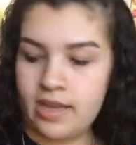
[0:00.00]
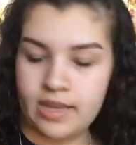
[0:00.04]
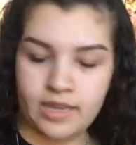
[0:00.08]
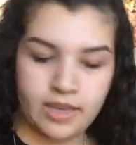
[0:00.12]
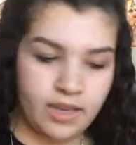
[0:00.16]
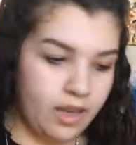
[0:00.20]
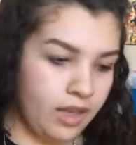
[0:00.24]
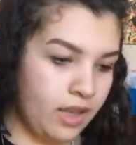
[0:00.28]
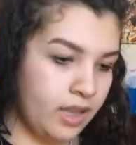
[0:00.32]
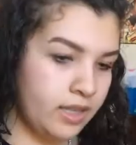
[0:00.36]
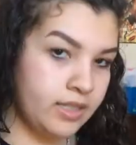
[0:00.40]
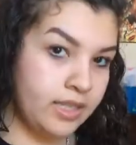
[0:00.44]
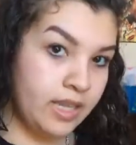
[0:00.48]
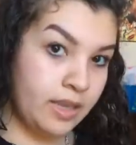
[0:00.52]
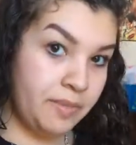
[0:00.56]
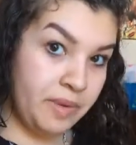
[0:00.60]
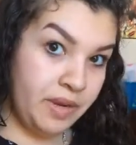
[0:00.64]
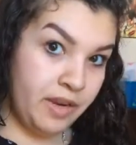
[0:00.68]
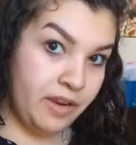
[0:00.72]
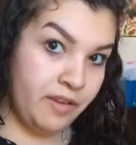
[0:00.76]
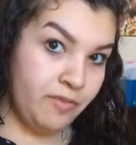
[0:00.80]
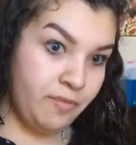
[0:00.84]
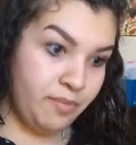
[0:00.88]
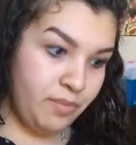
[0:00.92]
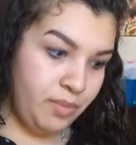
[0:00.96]
I got a
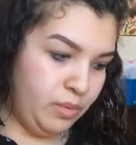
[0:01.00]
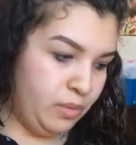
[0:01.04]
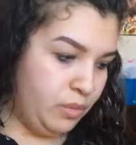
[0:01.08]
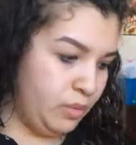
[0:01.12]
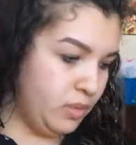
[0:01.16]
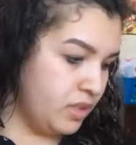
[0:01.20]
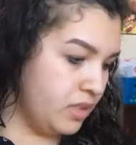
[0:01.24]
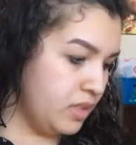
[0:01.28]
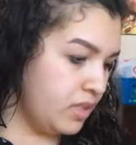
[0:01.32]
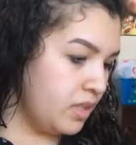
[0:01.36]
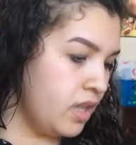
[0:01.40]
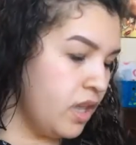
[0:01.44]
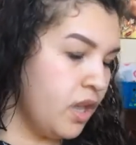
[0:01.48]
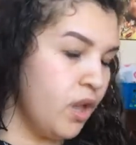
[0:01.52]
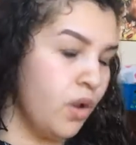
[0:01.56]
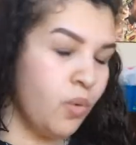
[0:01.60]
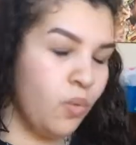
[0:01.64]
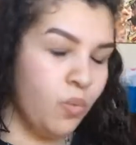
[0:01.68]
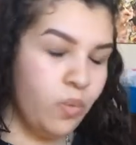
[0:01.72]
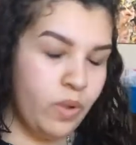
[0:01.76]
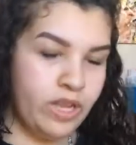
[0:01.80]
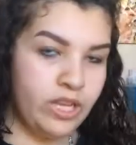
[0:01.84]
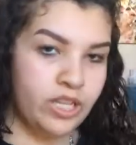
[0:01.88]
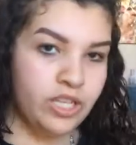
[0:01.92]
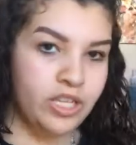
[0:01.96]
pair of boots
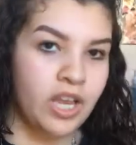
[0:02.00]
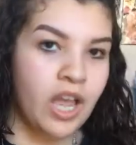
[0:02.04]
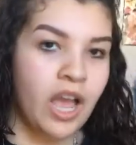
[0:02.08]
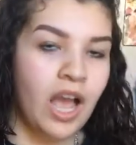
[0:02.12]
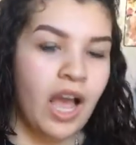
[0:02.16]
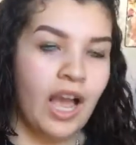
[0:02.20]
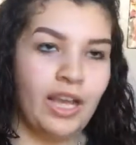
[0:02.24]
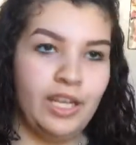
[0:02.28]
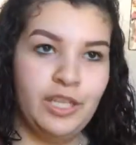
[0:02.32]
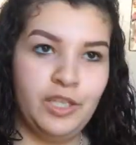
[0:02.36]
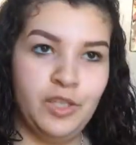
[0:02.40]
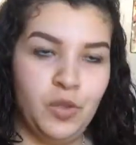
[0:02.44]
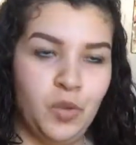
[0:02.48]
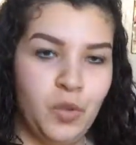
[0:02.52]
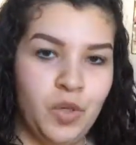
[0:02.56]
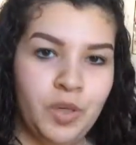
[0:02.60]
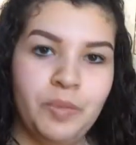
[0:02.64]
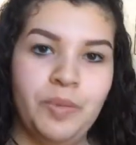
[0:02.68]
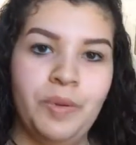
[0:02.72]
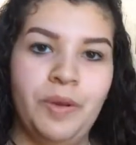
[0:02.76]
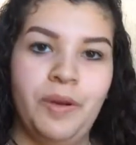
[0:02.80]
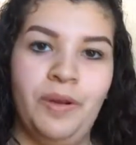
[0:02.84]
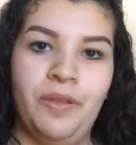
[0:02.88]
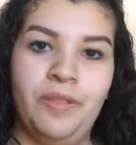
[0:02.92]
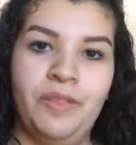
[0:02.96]
which I
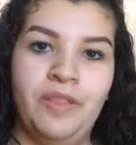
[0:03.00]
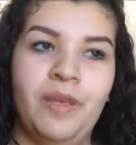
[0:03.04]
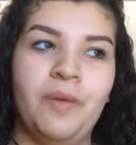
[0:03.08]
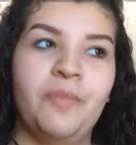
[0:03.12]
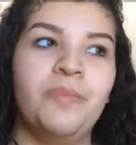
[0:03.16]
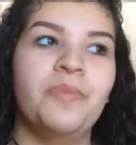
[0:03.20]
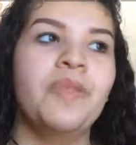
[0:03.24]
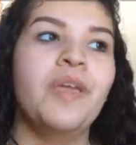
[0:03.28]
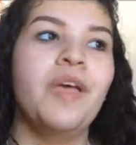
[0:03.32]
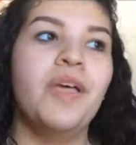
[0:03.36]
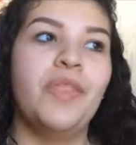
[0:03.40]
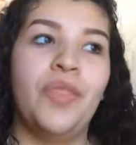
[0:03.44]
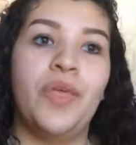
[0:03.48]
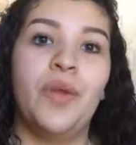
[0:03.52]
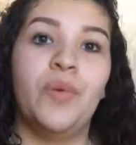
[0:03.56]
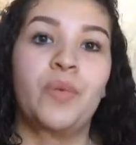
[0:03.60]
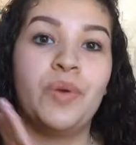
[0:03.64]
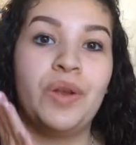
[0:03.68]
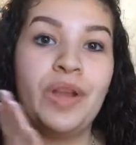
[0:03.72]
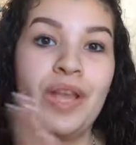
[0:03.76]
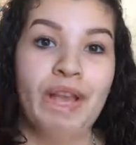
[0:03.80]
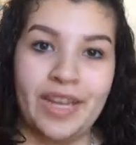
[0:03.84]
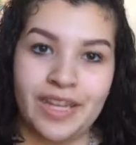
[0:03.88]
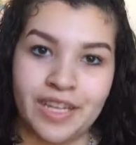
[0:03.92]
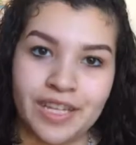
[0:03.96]
scored big on them they
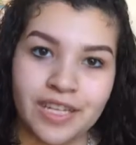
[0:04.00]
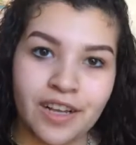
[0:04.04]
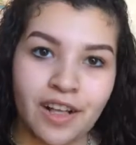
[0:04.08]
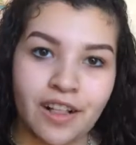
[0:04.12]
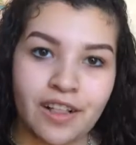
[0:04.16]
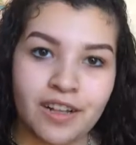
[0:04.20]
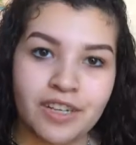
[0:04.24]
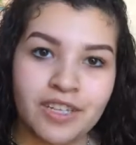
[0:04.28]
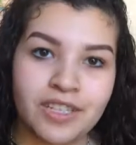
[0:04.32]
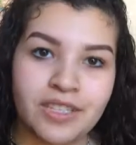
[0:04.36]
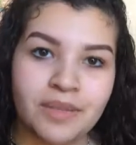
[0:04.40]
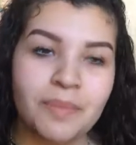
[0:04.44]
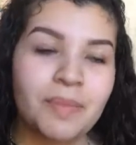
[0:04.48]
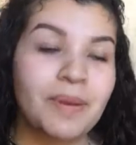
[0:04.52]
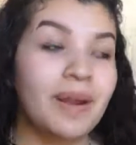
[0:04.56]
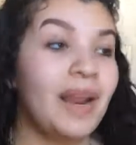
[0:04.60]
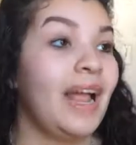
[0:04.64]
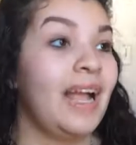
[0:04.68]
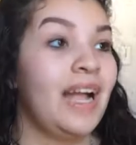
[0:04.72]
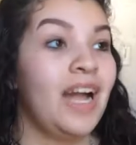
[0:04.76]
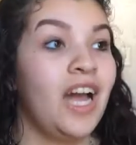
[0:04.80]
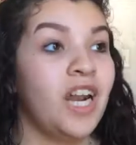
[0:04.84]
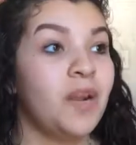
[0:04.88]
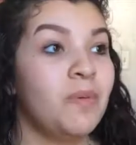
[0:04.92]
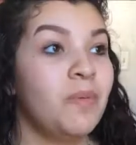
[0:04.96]
were $80 but
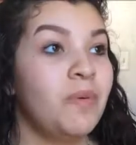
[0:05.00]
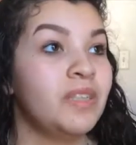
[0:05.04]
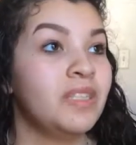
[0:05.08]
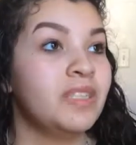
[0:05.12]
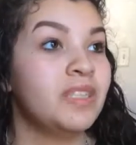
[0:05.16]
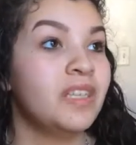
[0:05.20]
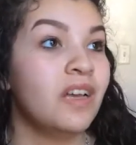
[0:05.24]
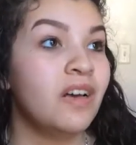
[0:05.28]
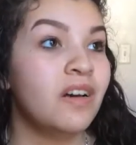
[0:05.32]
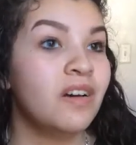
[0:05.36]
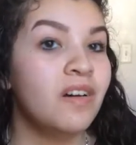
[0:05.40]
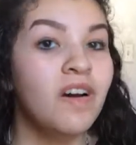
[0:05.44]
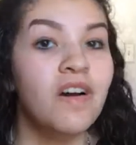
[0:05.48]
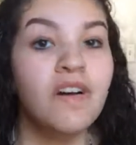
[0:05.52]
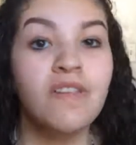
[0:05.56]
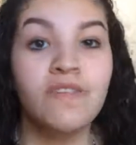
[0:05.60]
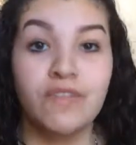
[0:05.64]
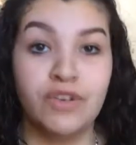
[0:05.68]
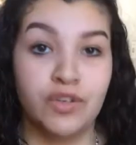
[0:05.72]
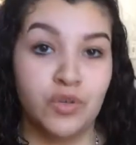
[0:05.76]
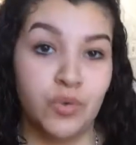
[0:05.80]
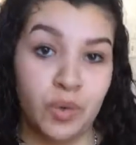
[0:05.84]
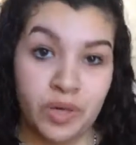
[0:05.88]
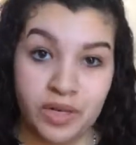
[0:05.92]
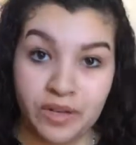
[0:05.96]
I got them on sale
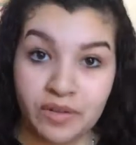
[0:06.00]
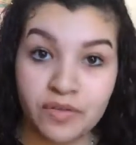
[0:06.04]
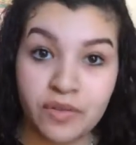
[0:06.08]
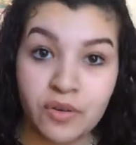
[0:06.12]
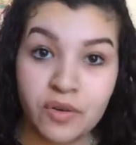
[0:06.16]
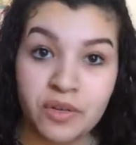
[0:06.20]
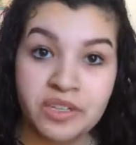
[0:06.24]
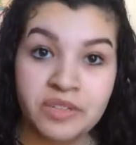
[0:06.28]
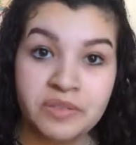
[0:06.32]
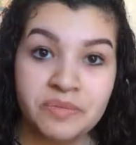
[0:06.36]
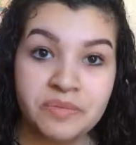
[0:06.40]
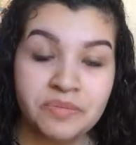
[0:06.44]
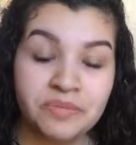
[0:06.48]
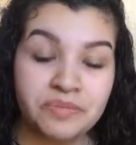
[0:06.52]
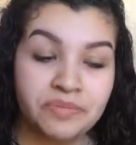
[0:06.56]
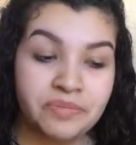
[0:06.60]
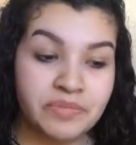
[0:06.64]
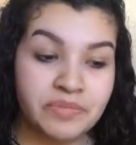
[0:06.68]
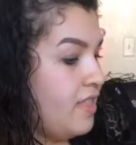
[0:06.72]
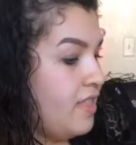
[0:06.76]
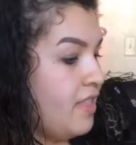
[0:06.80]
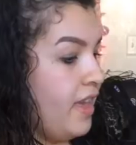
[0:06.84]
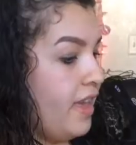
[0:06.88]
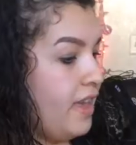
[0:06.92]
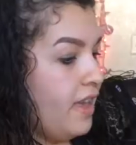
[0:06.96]
for 24
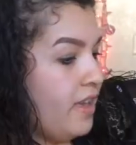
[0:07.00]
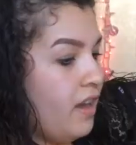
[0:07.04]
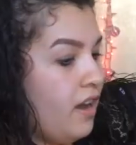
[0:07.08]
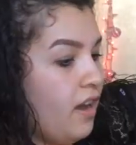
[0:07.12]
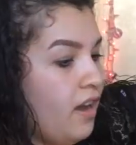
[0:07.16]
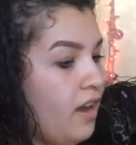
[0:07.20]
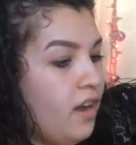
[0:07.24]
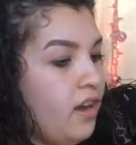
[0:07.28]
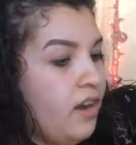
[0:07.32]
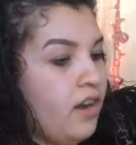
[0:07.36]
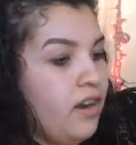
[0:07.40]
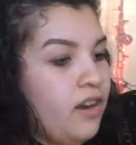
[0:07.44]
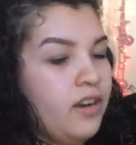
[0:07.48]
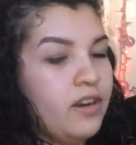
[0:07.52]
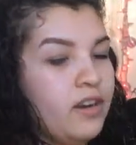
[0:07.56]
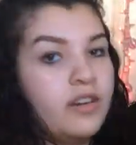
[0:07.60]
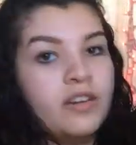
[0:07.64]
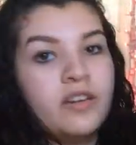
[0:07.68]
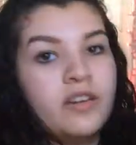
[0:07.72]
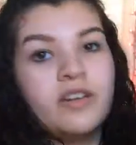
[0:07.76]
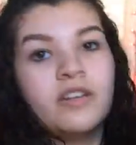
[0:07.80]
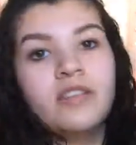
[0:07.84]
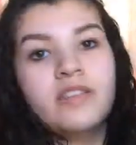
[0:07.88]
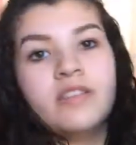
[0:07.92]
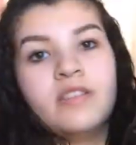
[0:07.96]
they are
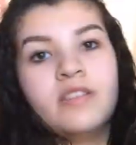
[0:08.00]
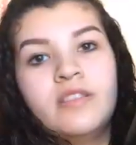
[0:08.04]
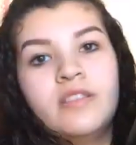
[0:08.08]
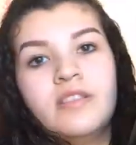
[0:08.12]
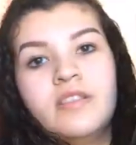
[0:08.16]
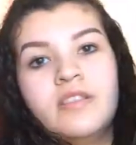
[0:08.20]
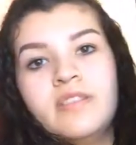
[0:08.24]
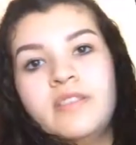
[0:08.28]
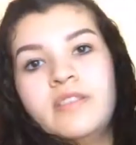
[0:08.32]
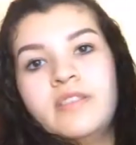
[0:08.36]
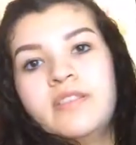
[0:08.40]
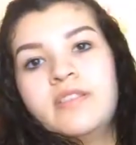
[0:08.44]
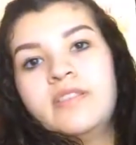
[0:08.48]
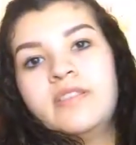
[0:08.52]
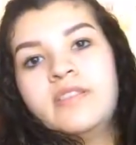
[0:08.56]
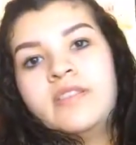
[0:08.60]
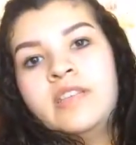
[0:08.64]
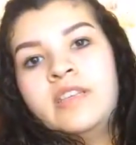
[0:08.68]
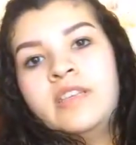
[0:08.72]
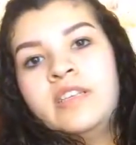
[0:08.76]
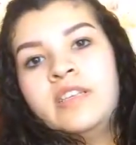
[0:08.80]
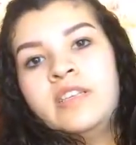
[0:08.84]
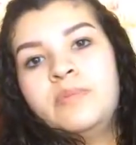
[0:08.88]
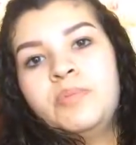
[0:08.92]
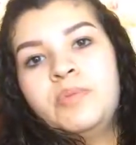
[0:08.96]

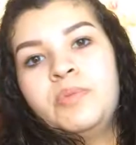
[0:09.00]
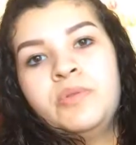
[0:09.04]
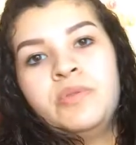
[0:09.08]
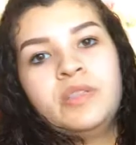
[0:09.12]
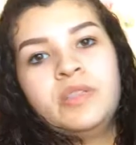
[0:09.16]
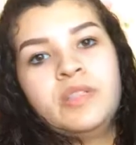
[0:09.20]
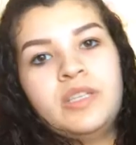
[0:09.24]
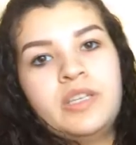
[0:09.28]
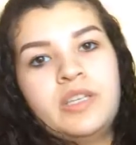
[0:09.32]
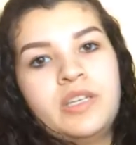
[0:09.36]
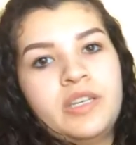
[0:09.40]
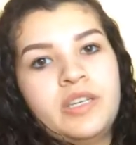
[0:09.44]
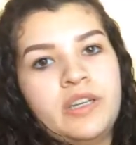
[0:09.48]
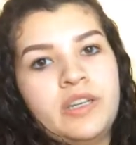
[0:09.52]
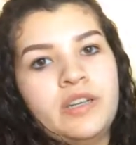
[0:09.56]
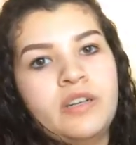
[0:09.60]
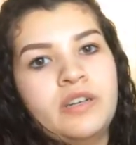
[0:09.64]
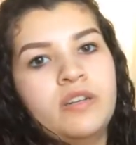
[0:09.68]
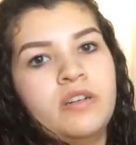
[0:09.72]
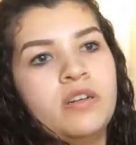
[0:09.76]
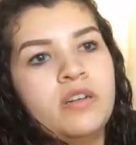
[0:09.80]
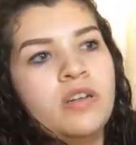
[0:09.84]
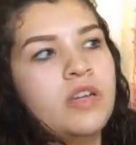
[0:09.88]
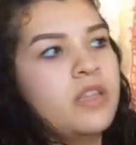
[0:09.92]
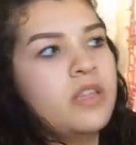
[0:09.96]
these boots
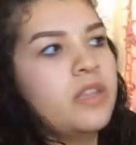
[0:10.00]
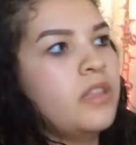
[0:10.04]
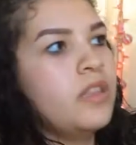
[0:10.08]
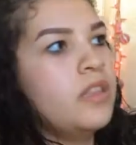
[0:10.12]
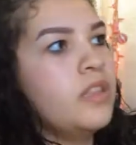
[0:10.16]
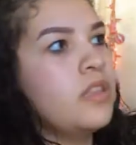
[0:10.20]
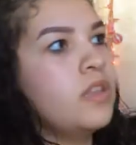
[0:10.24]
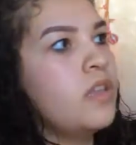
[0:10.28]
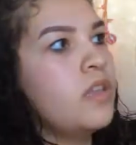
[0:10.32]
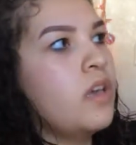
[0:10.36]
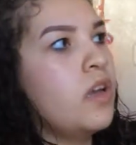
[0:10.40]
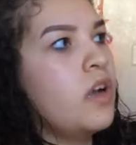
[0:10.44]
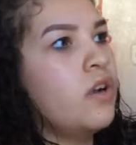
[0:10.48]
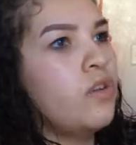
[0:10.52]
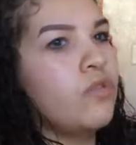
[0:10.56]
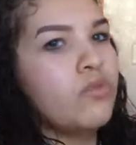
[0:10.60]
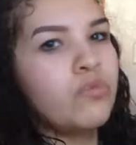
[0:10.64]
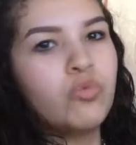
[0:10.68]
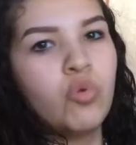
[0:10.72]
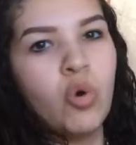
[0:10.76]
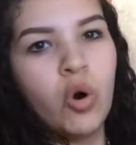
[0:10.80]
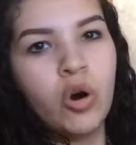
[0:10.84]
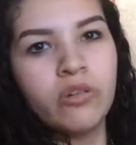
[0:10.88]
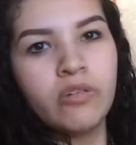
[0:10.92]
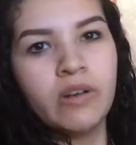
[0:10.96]
here
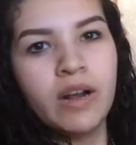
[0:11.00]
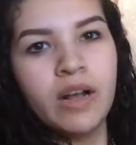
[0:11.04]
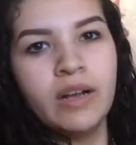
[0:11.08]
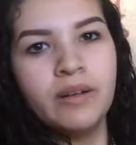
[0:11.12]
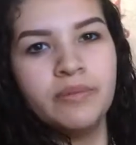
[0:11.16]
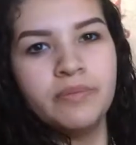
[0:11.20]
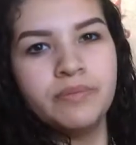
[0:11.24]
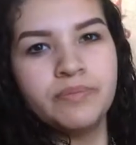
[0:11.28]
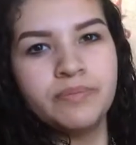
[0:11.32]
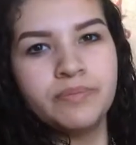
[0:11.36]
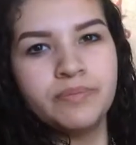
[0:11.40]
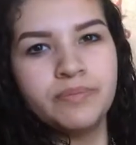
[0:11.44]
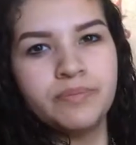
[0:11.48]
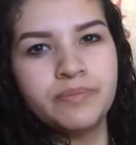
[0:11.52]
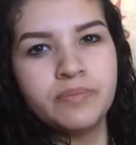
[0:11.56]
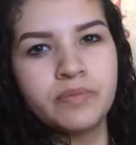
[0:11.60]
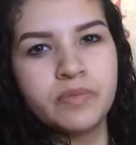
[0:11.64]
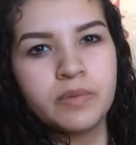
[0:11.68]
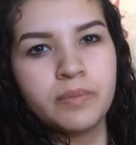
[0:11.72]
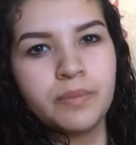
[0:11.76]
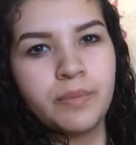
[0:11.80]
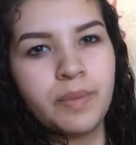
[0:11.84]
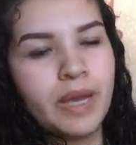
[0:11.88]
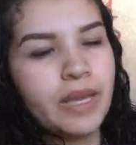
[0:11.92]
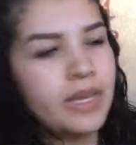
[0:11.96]
Aurora
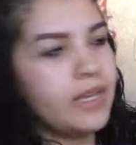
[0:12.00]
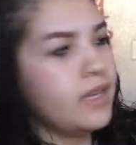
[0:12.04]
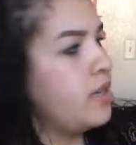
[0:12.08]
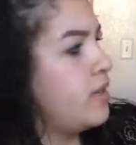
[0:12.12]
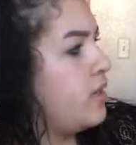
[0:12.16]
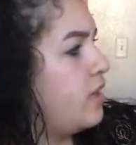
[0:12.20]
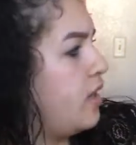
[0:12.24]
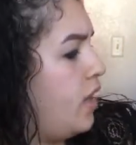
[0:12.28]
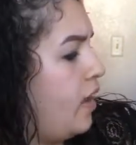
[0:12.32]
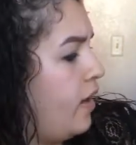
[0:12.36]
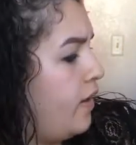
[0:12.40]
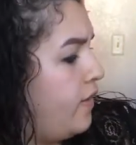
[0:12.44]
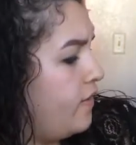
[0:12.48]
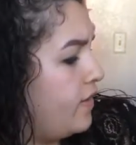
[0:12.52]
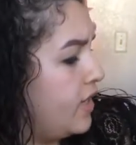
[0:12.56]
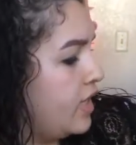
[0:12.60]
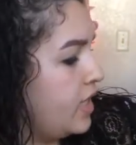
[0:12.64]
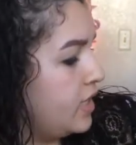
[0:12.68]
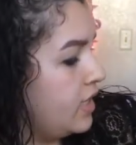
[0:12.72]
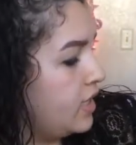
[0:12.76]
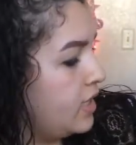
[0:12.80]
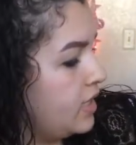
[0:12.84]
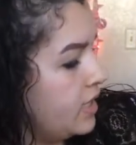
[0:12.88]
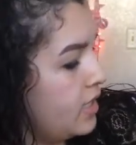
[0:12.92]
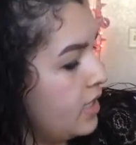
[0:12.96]
by
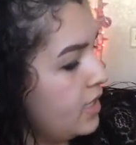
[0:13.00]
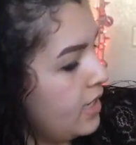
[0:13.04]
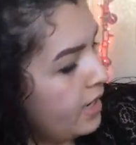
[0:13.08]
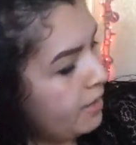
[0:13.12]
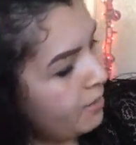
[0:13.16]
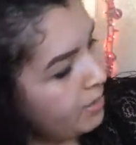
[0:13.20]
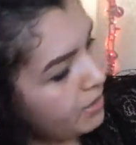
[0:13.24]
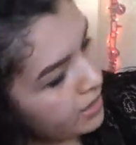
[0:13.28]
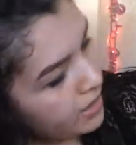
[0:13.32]
Covington, I